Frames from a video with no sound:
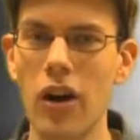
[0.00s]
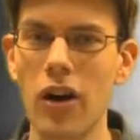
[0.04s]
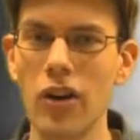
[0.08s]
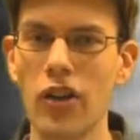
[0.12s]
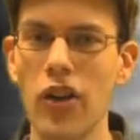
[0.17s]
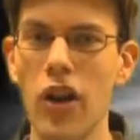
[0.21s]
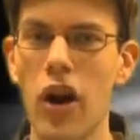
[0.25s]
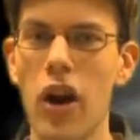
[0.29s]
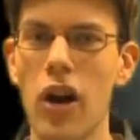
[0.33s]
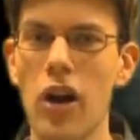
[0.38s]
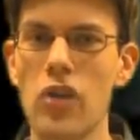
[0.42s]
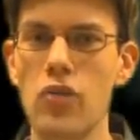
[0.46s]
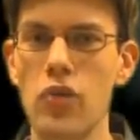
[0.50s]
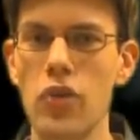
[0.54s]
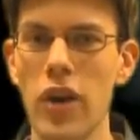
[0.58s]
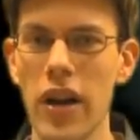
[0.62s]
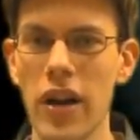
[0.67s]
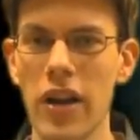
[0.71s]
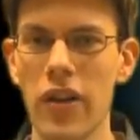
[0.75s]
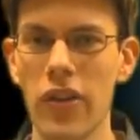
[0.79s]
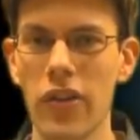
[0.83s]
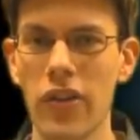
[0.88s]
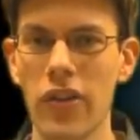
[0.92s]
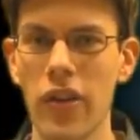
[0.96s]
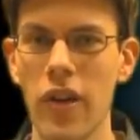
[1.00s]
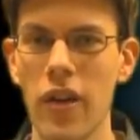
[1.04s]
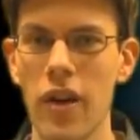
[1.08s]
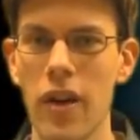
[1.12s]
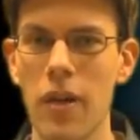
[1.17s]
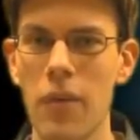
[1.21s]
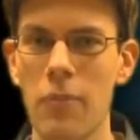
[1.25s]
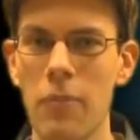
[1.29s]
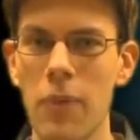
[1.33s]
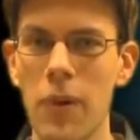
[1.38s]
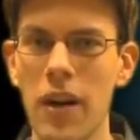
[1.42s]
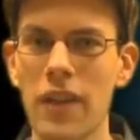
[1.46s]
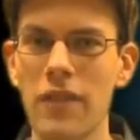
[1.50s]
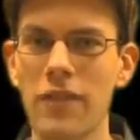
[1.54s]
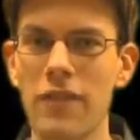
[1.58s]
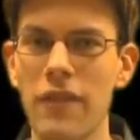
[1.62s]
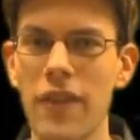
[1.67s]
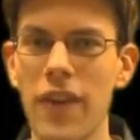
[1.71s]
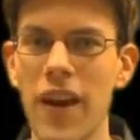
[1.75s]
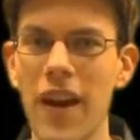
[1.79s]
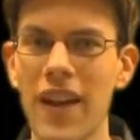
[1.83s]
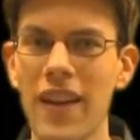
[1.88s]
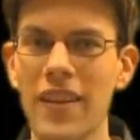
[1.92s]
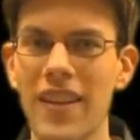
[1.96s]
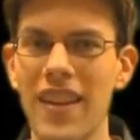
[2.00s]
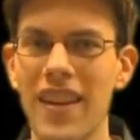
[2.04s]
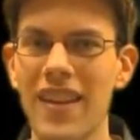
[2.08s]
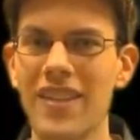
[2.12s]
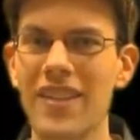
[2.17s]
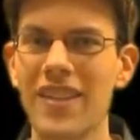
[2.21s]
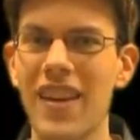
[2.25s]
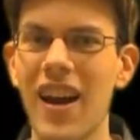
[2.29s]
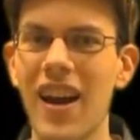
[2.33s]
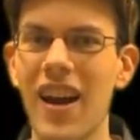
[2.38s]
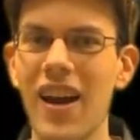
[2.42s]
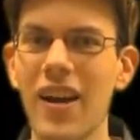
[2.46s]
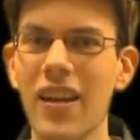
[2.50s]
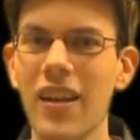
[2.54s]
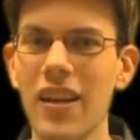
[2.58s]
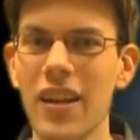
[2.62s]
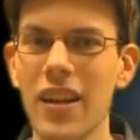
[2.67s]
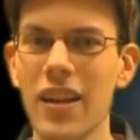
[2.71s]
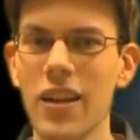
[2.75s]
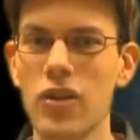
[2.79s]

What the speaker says: aren't on rails, but in fact entirely